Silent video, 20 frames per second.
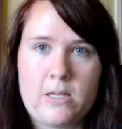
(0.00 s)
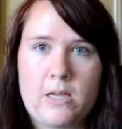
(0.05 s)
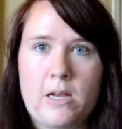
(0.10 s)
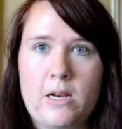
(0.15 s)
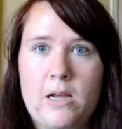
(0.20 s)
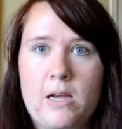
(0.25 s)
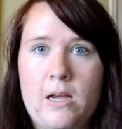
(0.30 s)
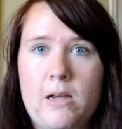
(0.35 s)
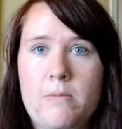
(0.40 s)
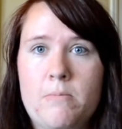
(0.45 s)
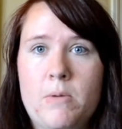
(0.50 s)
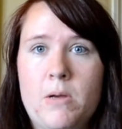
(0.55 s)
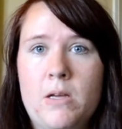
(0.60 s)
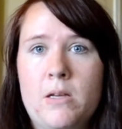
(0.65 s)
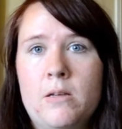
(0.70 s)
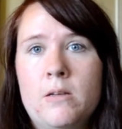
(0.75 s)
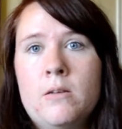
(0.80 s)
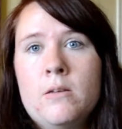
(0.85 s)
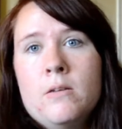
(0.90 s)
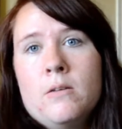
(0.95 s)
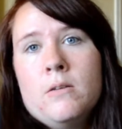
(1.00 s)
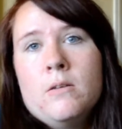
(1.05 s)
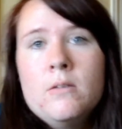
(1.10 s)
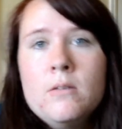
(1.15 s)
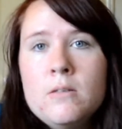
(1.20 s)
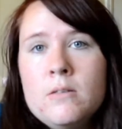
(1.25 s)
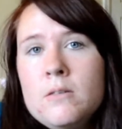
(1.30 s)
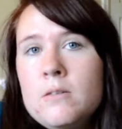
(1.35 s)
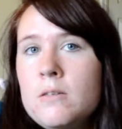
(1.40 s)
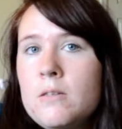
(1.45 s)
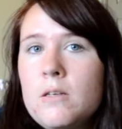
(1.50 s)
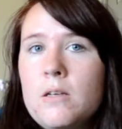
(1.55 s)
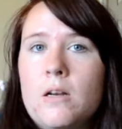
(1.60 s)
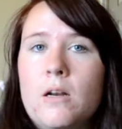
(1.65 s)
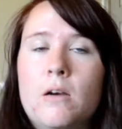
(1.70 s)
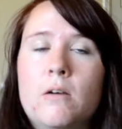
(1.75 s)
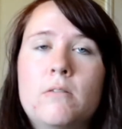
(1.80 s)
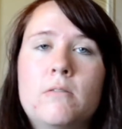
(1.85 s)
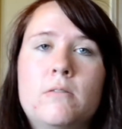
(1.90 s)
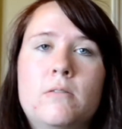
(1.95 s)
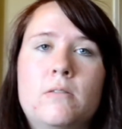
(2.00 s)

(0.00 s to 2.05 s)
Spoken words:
And I'm, you know.